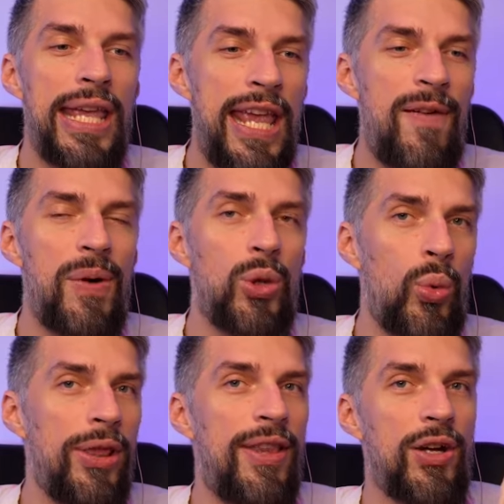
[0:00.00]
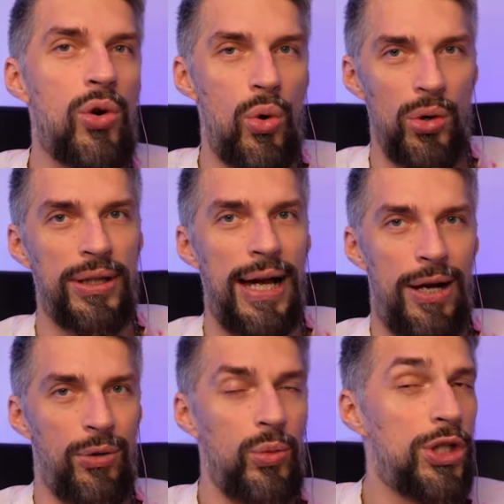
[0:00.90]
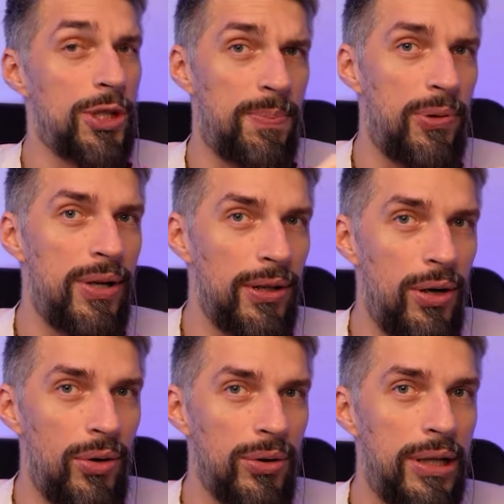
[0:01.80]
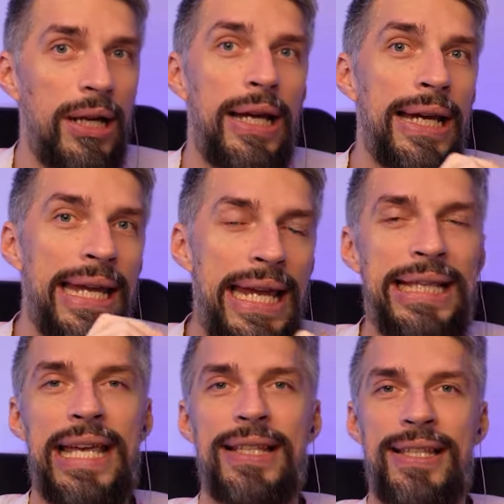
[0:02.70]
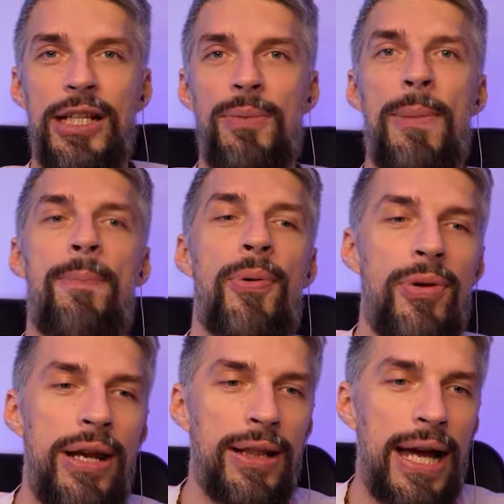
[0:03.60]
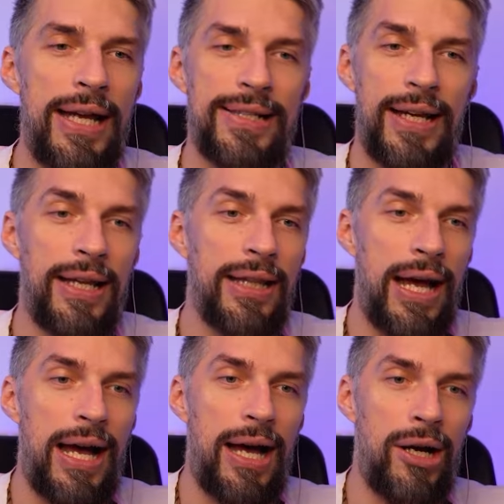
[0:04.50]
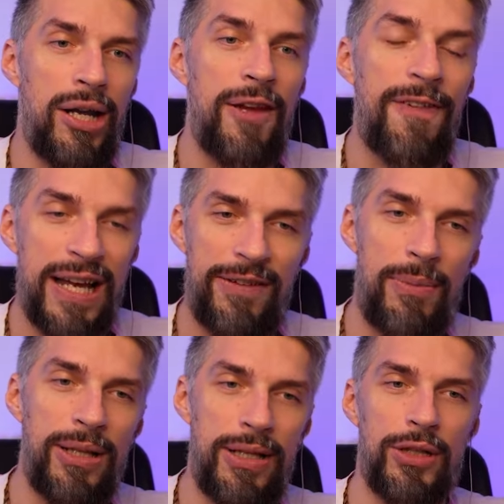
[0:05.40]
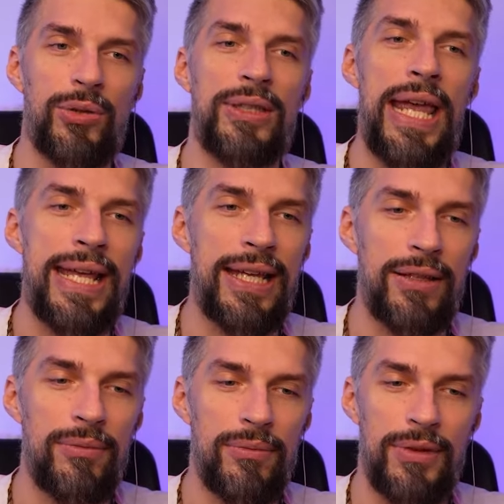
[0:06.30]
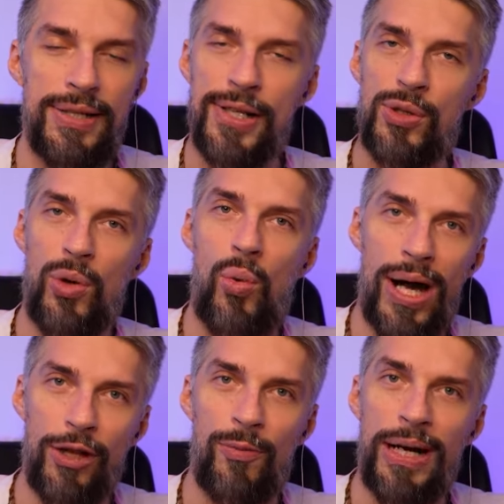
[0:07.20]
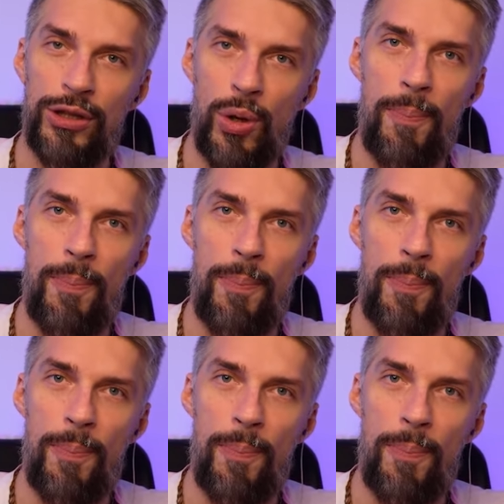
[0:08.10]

Even with the cooldown, which is pretty long, it can still be pretty nice, and if I have ability to take it, this is one of my top